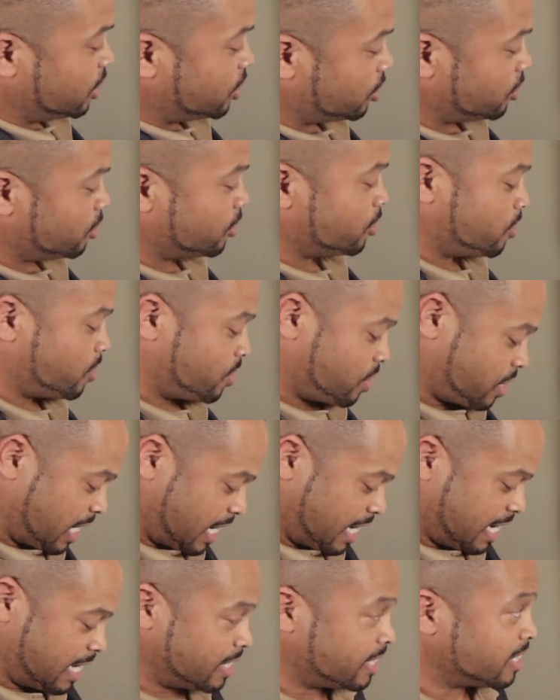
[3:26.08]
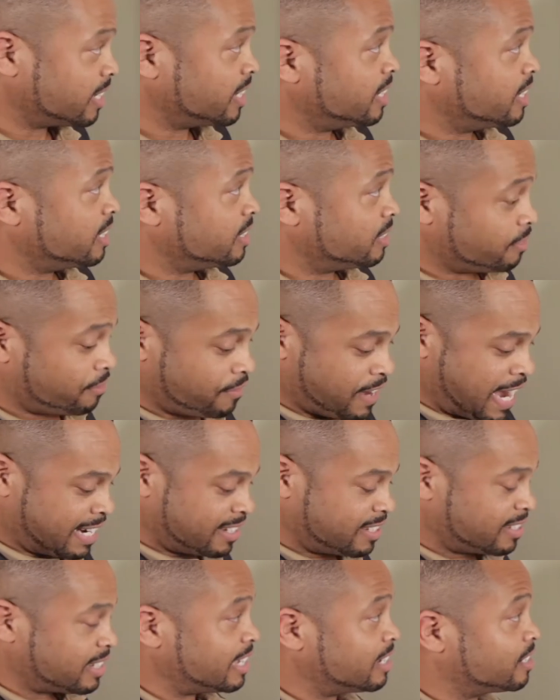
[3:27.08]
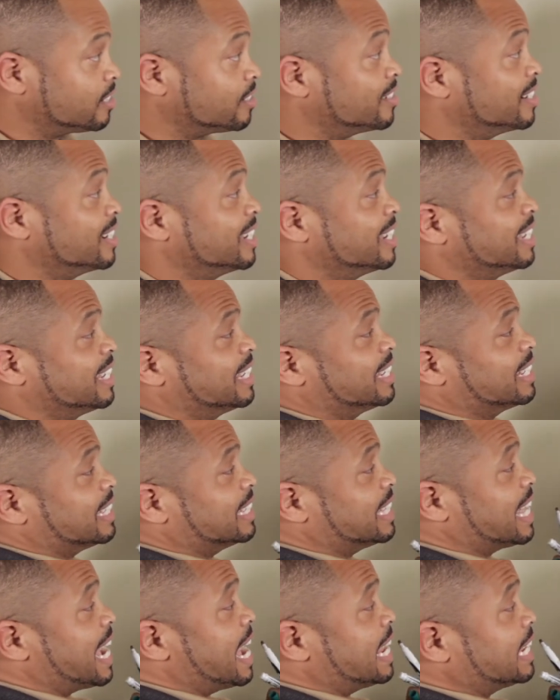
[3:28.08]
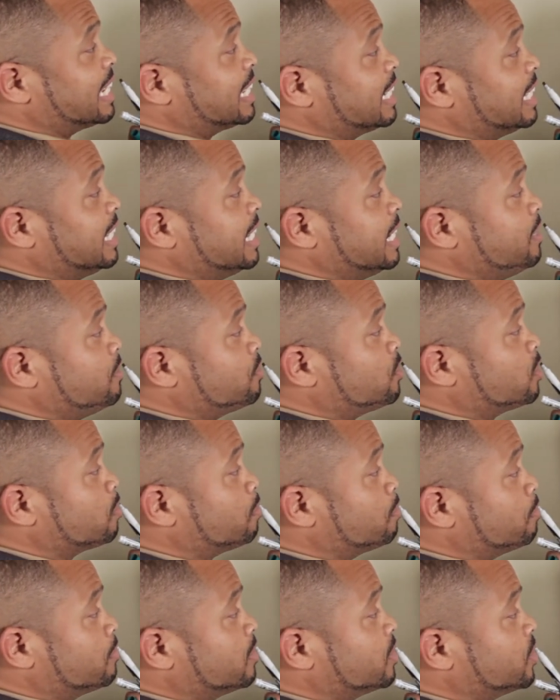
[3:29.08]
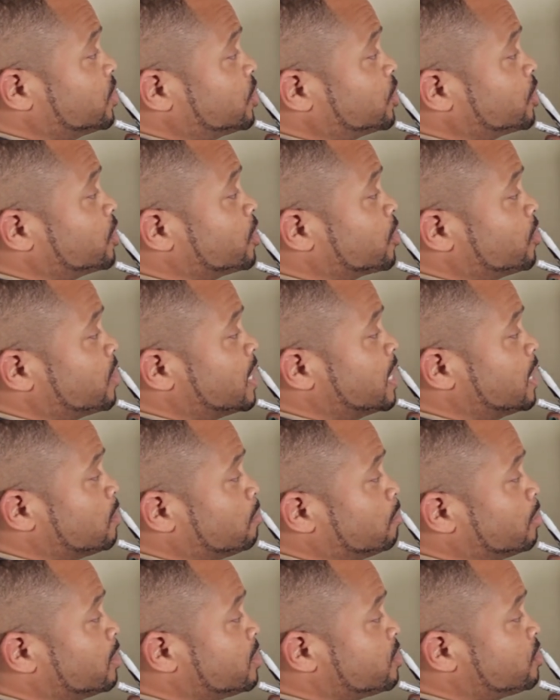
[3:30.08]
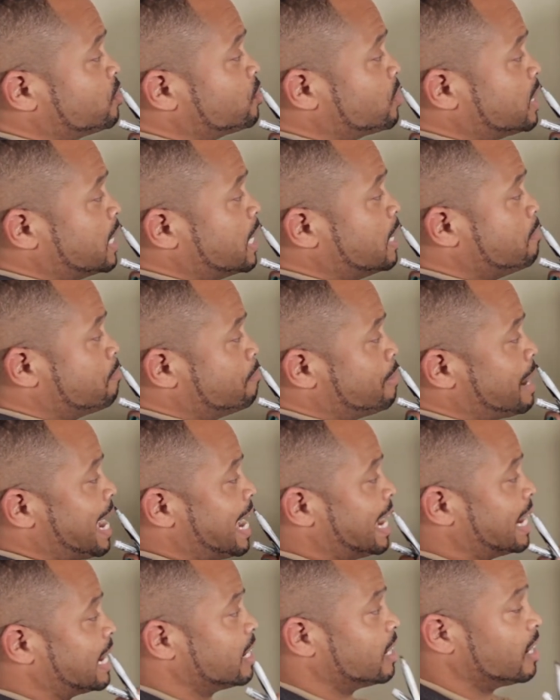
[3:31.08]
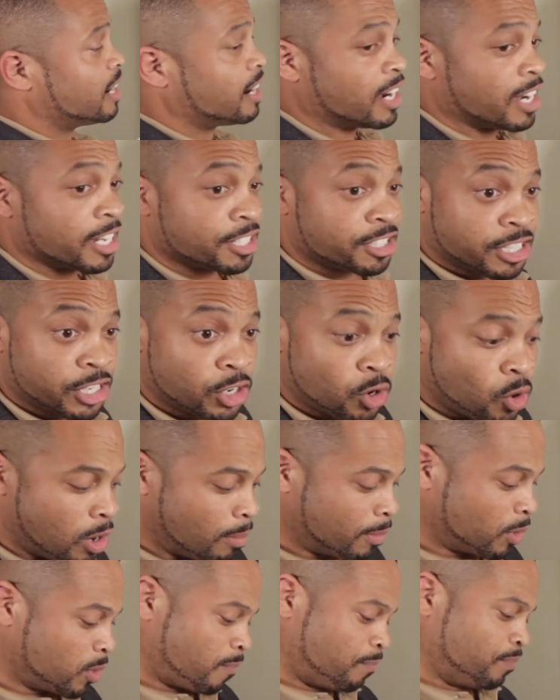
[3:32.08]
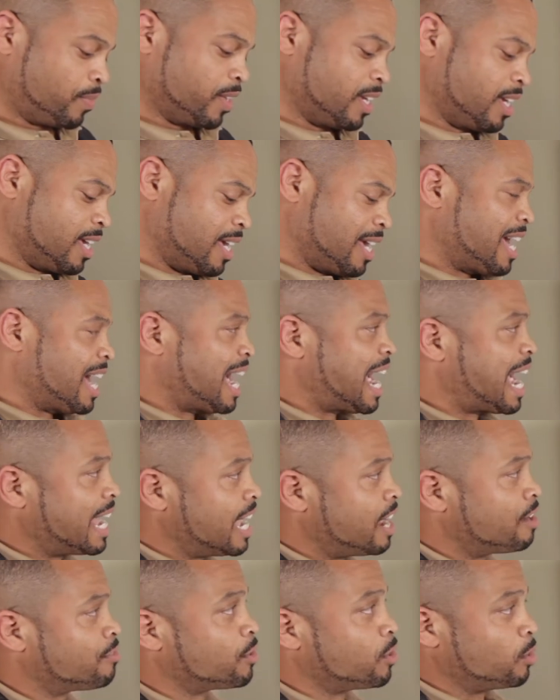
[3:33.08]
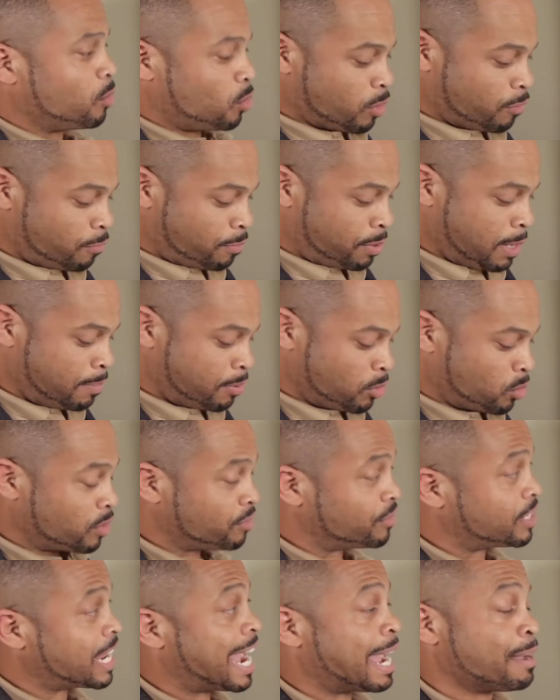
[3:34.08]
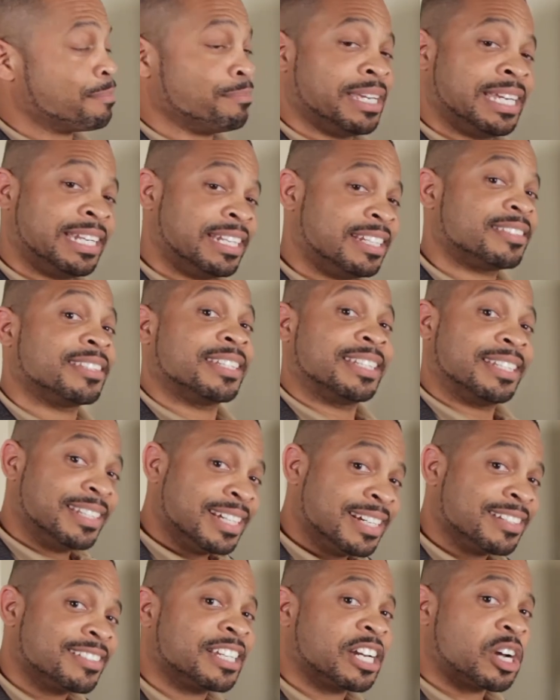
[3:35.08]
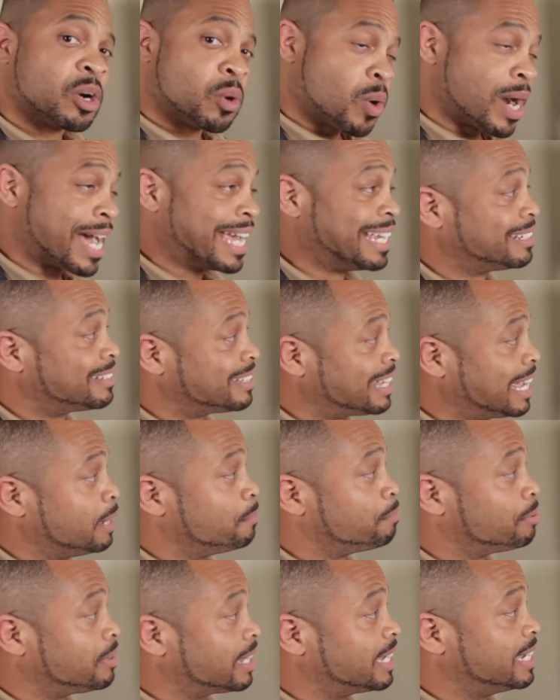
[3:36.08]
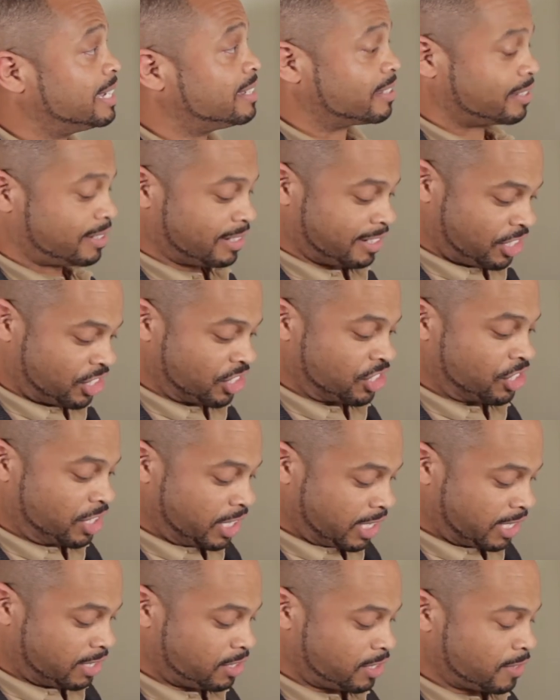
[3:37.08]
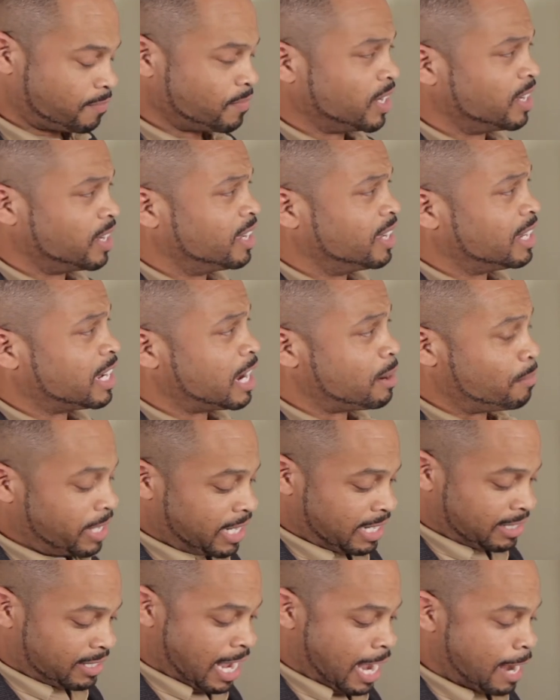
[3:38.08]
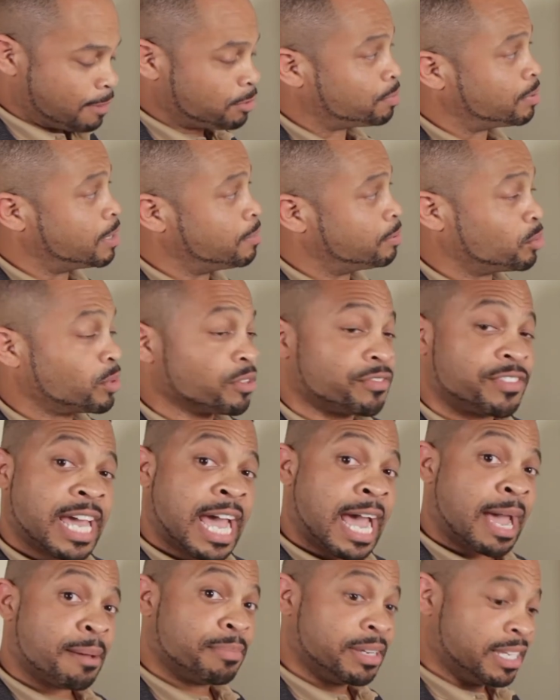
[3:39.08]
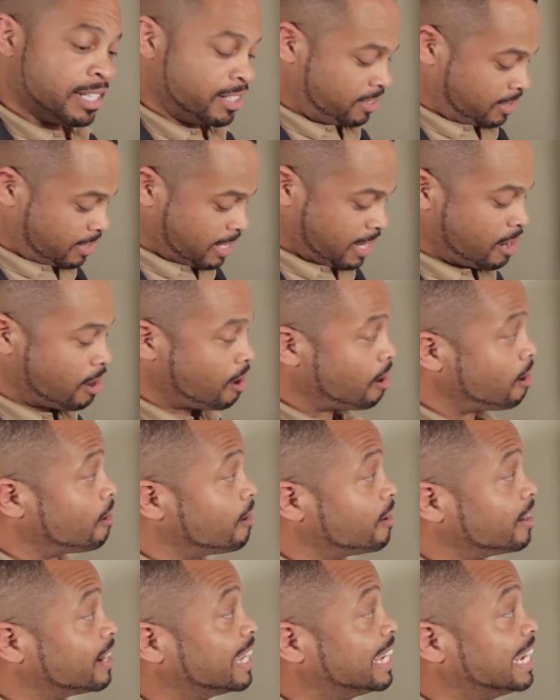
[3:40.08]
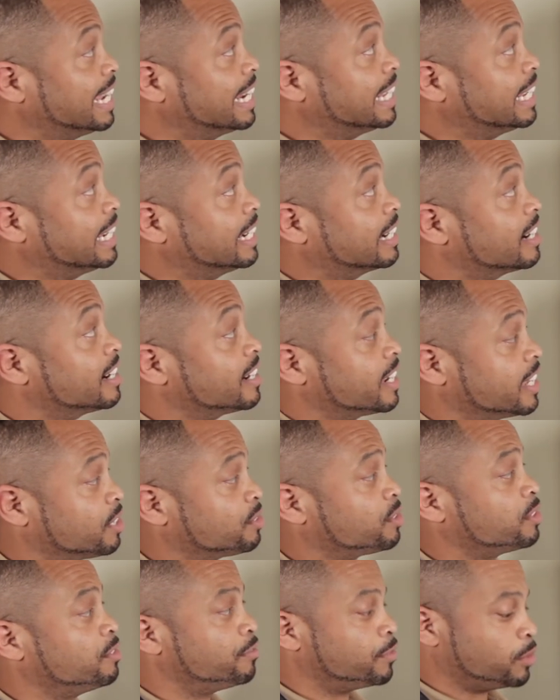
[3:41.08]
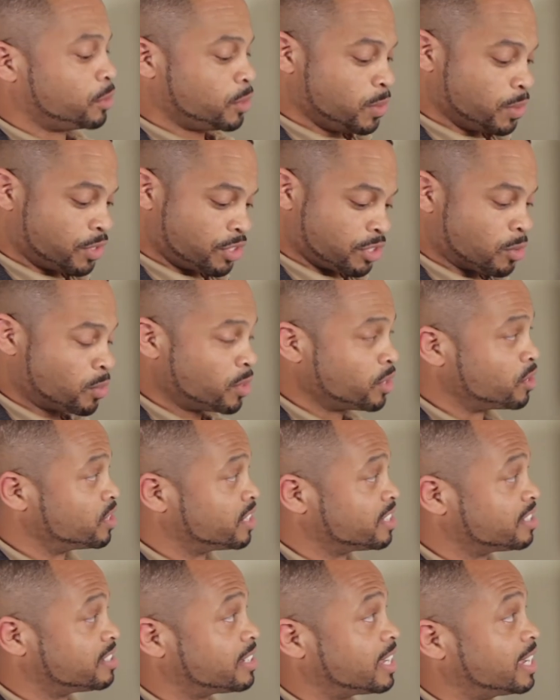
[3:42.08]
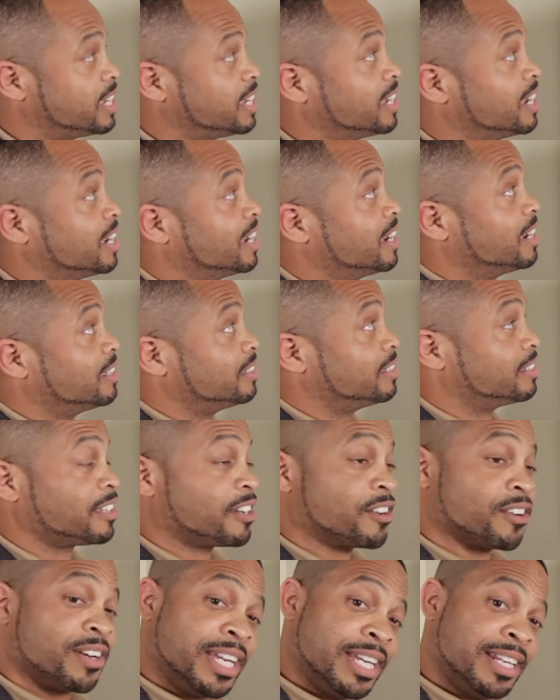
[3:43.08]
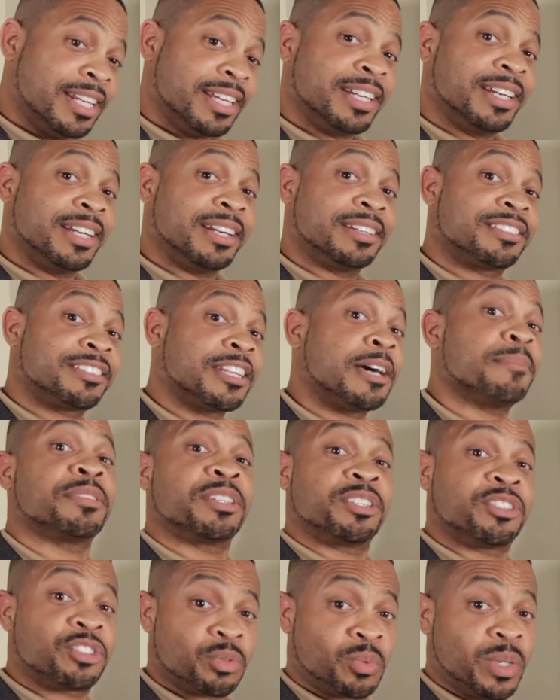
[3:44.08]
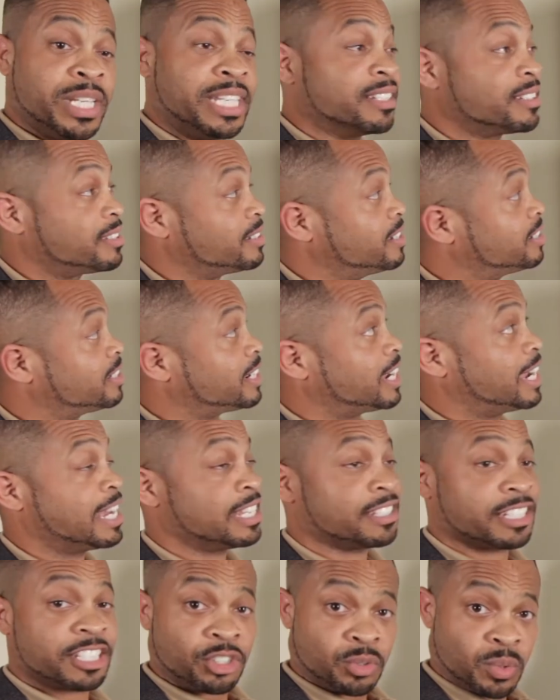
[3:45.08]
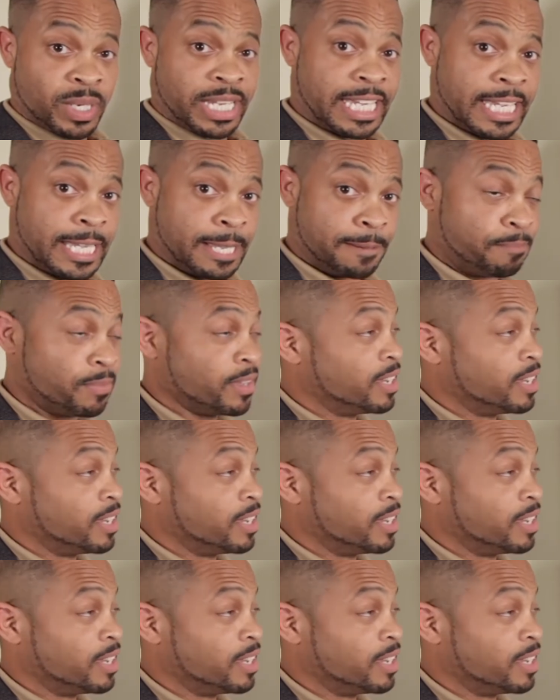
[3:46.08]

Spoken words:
sugars in the fat cell. That leaves the sugar in the bloodstream back to normal. However, with people with diabetes, it doesn't quite take place such as this. Now, many times people with diabetes, they are eating unhealthy foods. So we're going to say that they're eating something sweet such as a Twinkie.